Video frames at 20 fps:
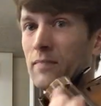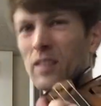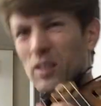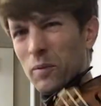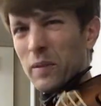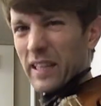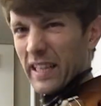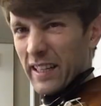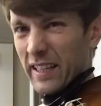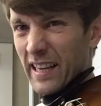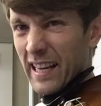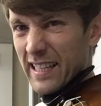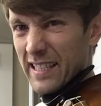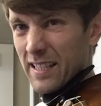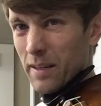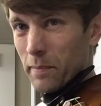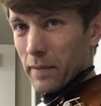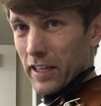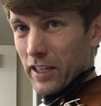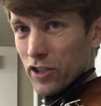You get a nice
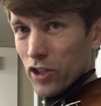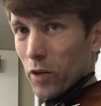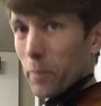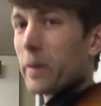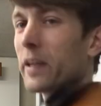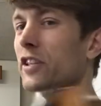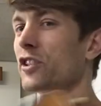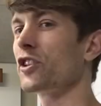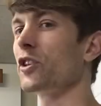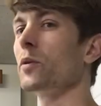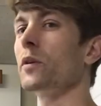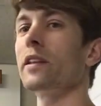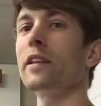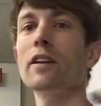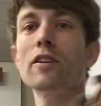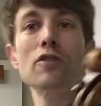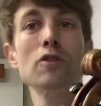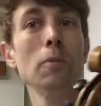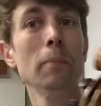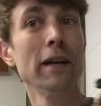diminished arpeggio in
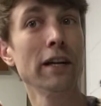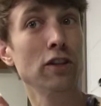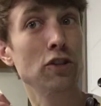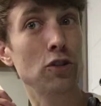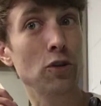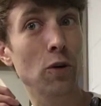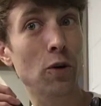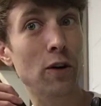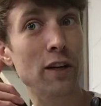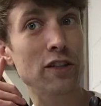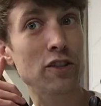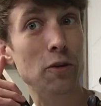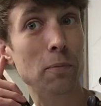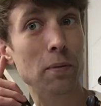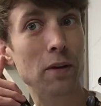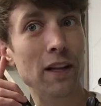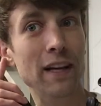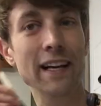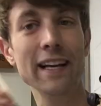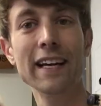there. So make sure as you're
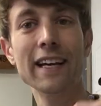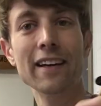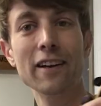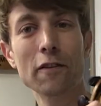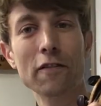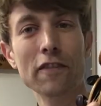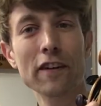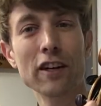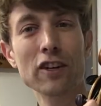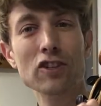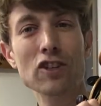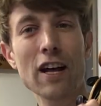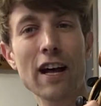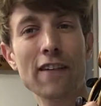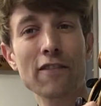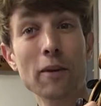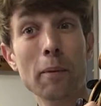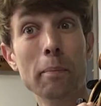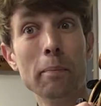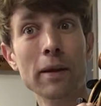playing it, your fingers will
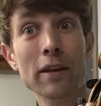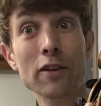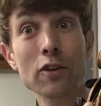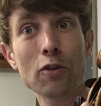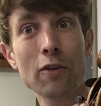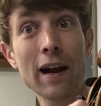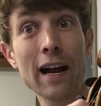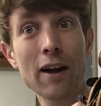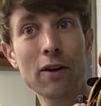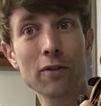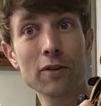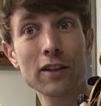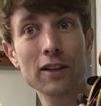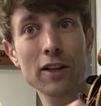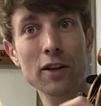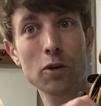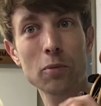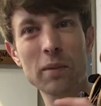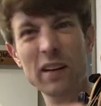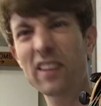have to bend around a
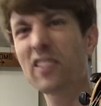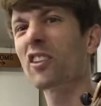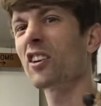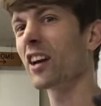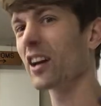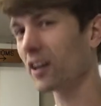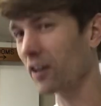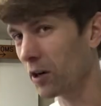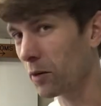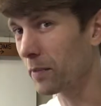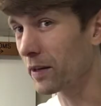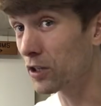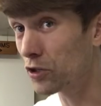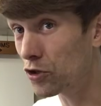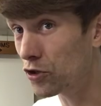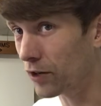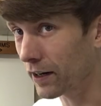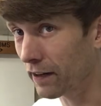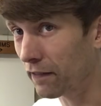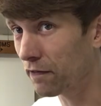little bit. They're not going to be
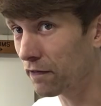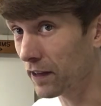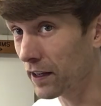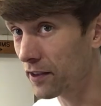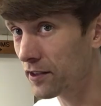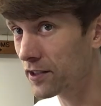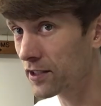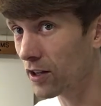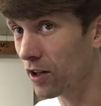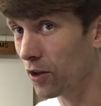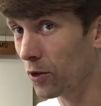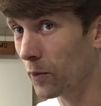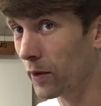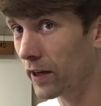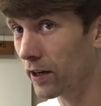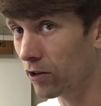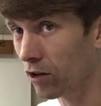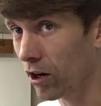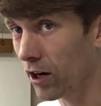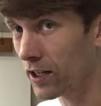straight fifths all the
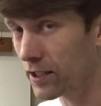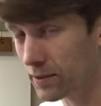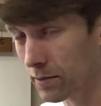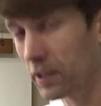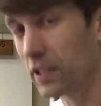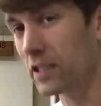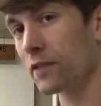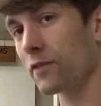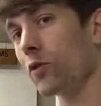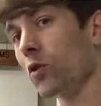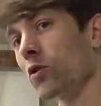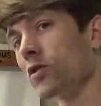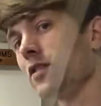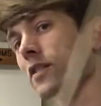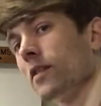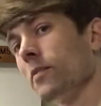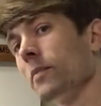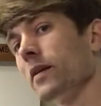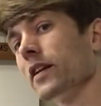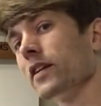way across because, of course,
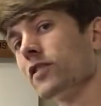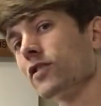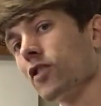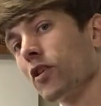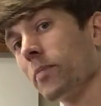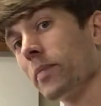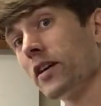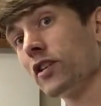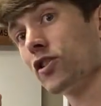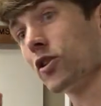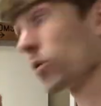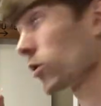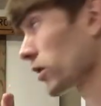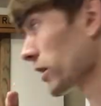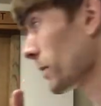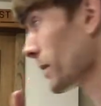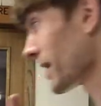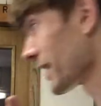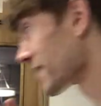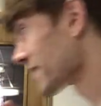the diminished arpeggio, or a
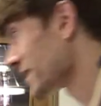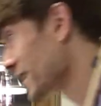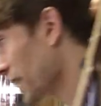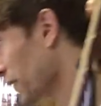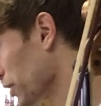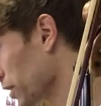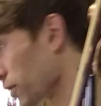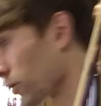diminished 7th